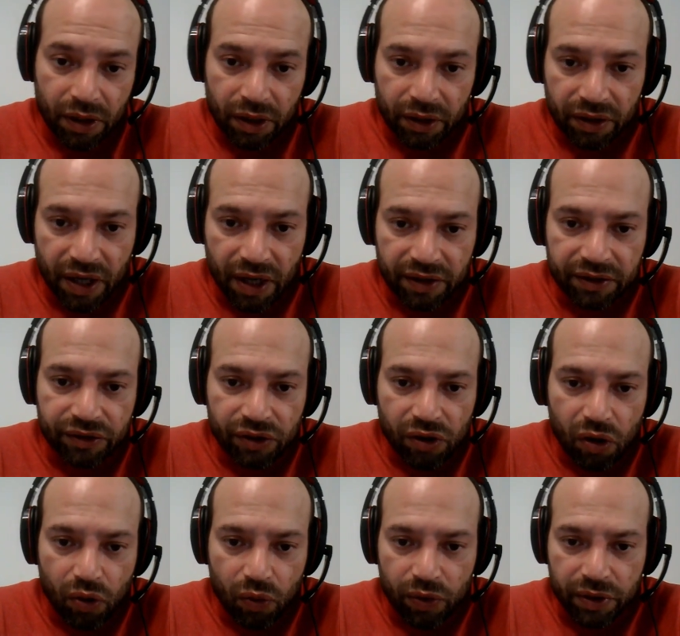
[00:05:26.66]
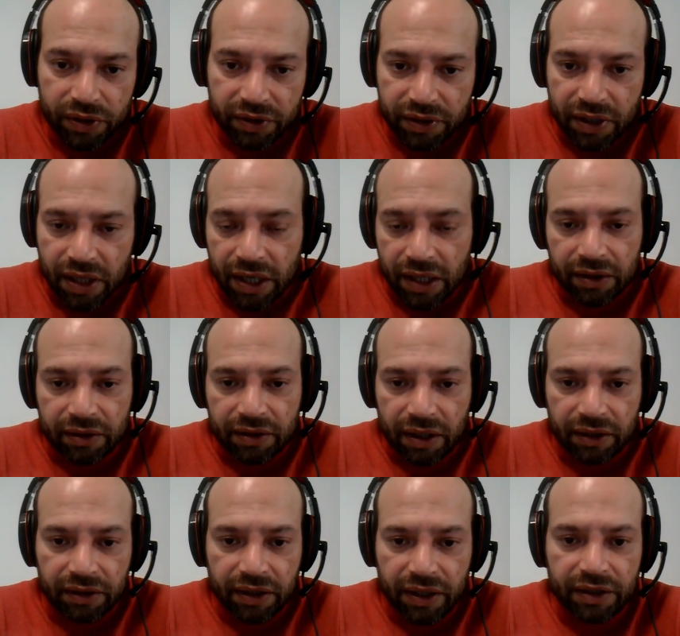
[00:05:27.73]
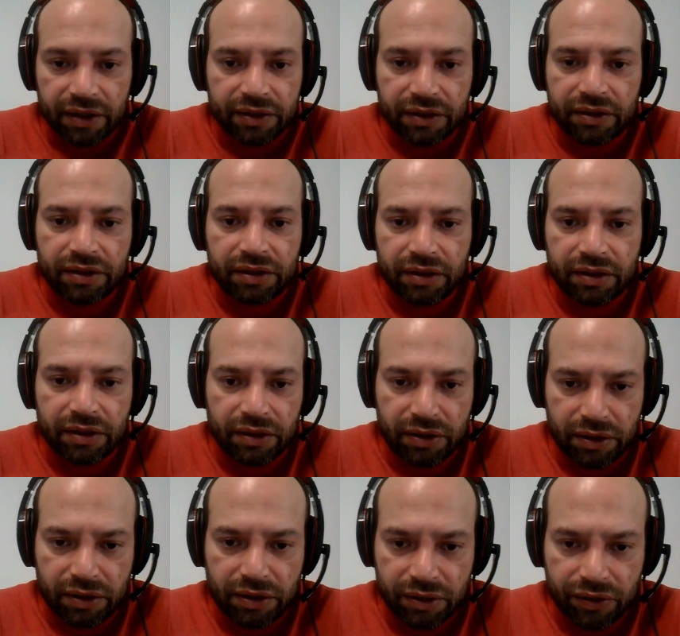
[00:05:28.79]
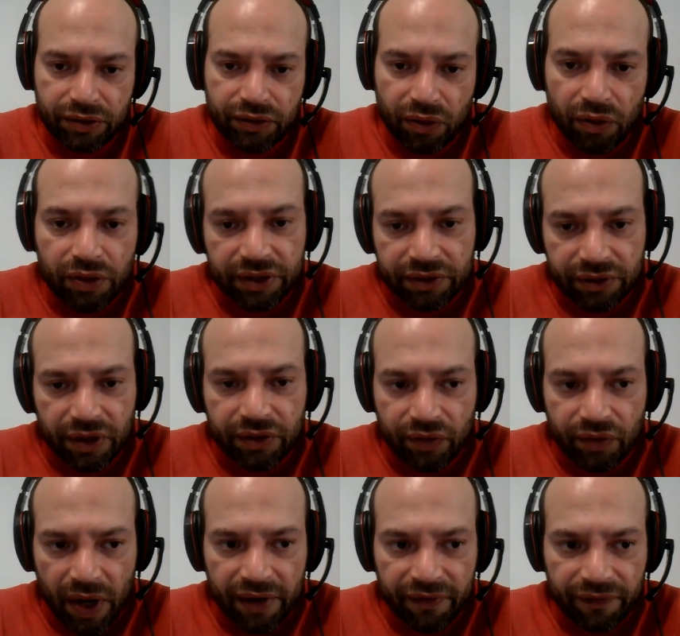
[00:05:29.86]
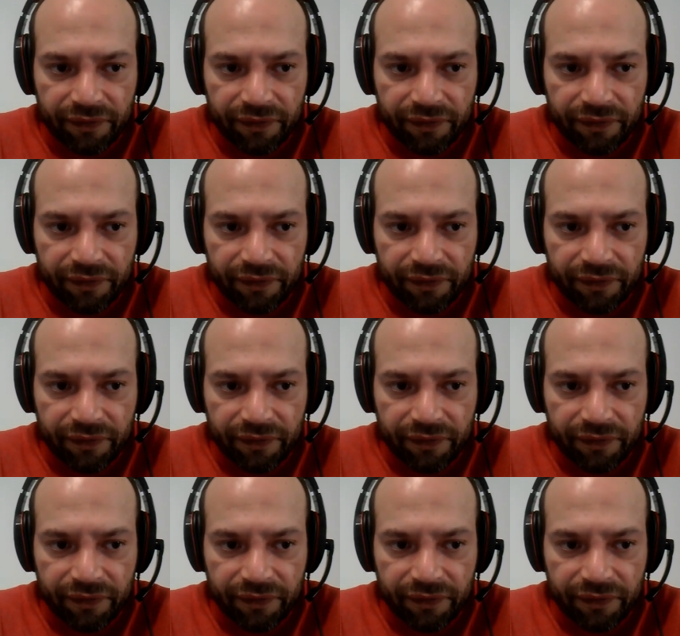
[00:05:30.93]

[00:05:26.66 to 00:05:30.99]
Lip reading: They are slower than the solid state drive,